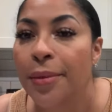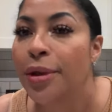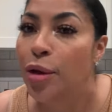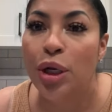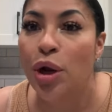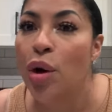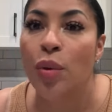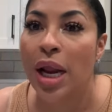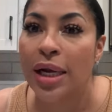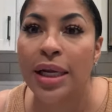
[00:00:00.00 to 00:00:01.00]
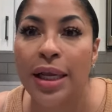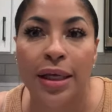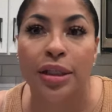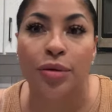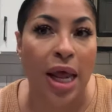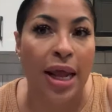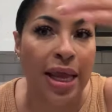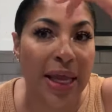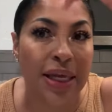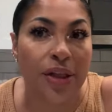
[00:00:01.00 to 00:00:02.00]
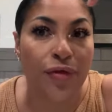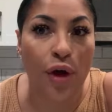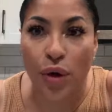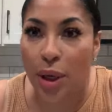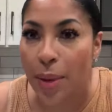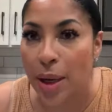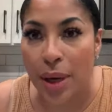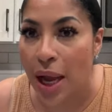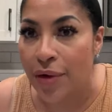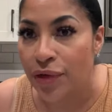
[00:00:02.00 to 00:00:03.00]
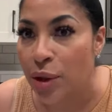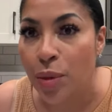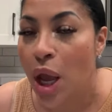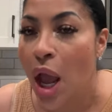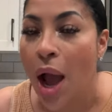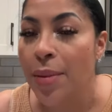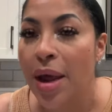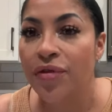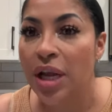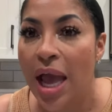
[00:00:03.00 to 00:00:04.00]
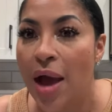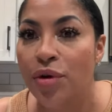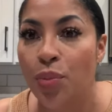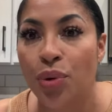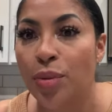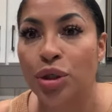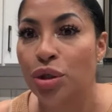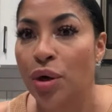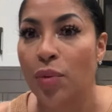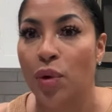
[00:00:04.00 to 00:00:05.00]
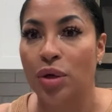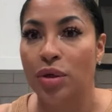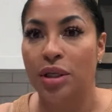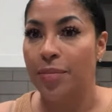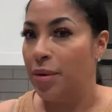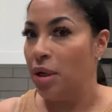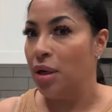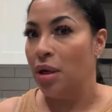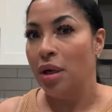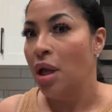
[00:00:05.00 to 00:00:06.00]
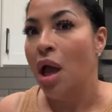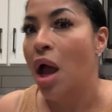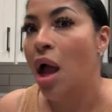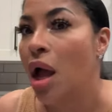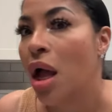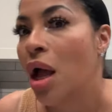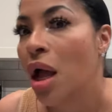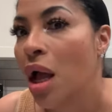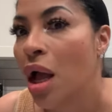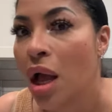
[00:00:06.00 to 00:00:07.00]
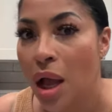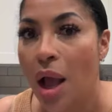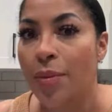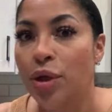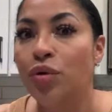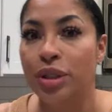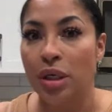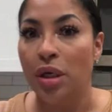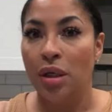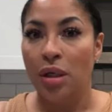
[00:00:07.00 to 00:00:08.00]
You be knowing when I need it, cause when that head get the folding up, baby, I ain't finna I'm not finna have no premature wrinkles up in here. Uh-uh. I'm use it.